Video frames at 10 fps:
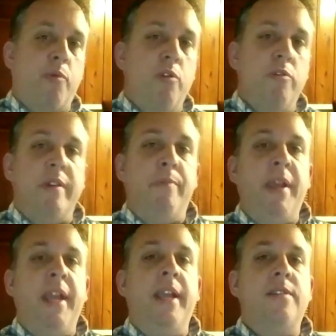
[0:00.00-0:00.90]
ruin
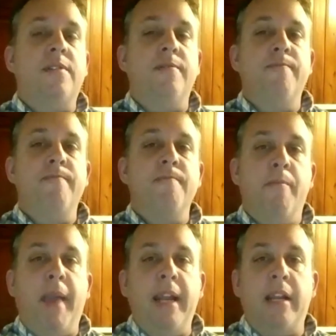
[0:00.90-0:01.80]
peace.
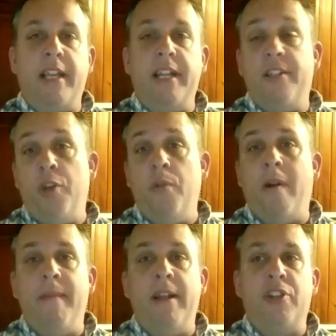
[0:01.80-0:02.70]
Mainly, two
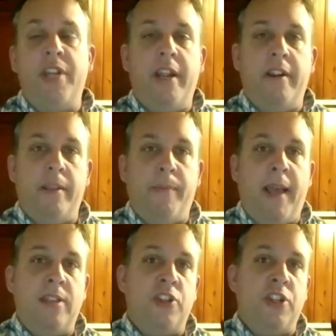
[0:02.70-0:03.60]
are mentioned here in the
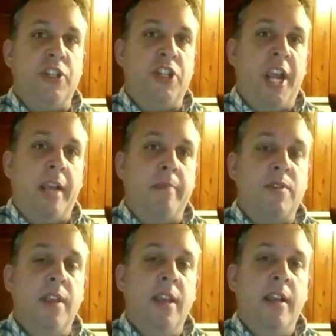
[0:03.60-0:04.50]
passage in
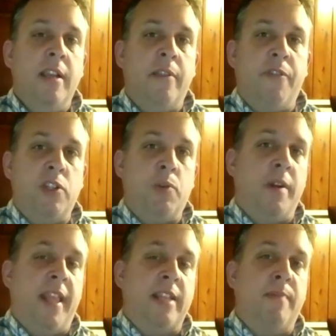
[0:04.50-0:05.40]
James. The first
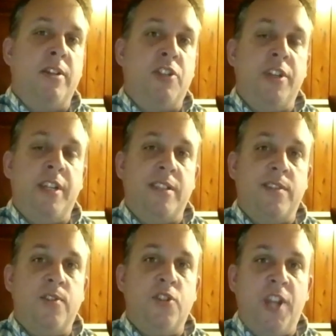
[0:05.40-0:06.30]
one that's mentioned
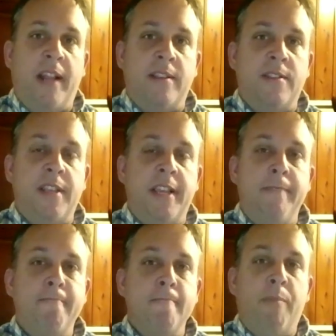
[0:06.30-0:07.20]
is jealousy.
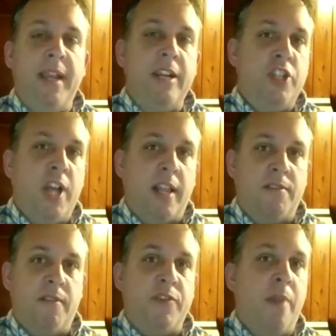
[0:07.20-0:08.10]
Being
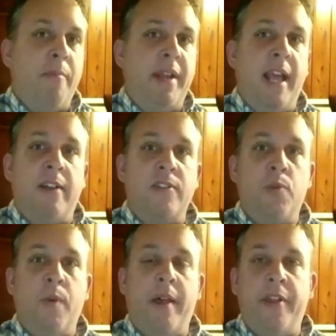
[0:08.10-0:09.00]
jealous of somebody
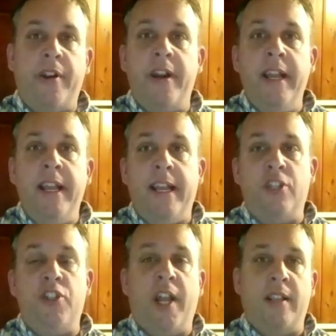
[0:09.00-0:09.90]
else, whether
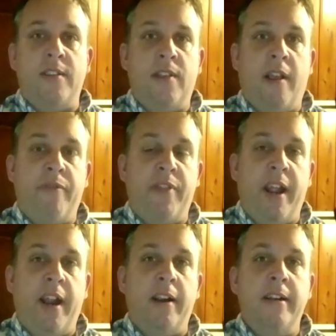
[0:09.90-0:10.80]
it's jealous of
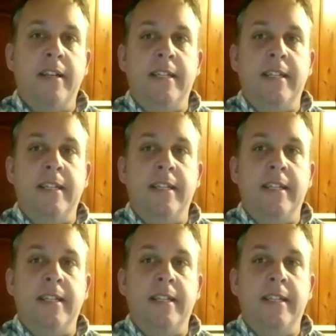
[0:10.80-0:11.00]
their